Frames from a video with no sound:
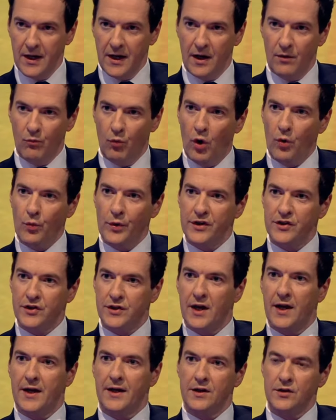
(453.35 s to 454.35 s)
And what we're
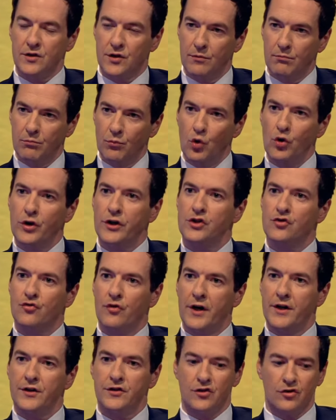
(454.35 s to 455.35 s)
saying is that mortgage
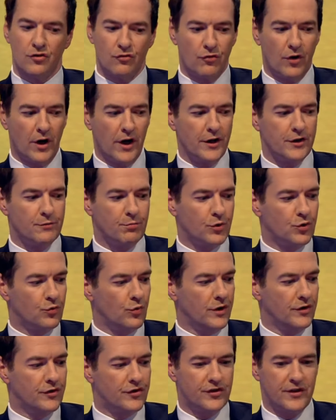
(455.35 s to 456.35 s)
rates could rise
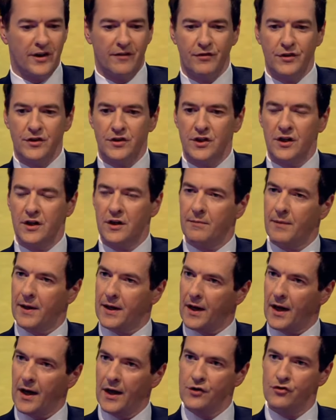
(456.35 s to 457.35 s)
between 70 and about
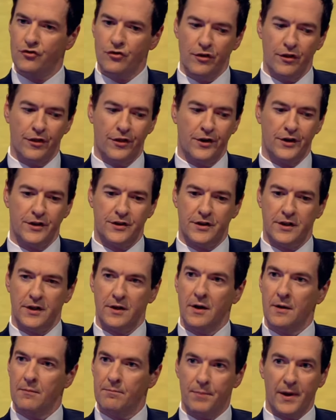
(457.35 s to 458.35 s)
130
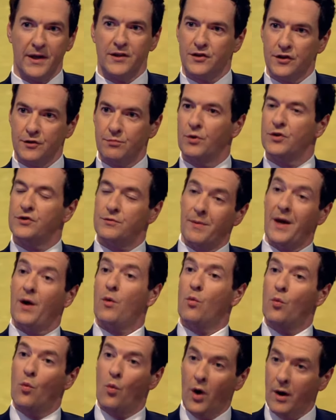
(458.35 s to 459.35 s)
basis points,
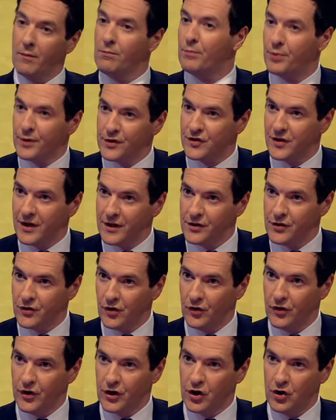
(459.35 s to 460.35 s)
about 1%
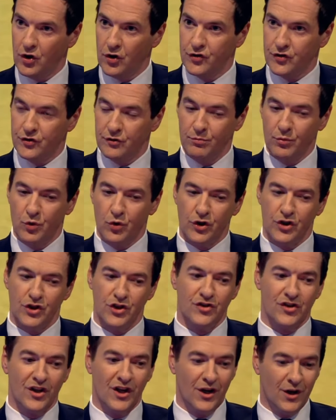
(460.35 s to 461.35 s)
on the mm. cost of
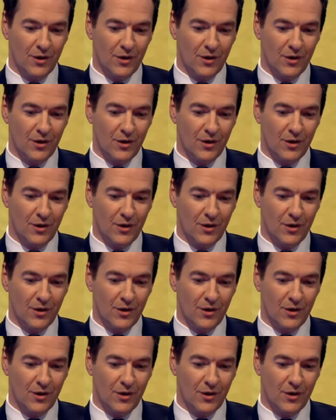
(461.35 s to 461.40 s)
mortgages.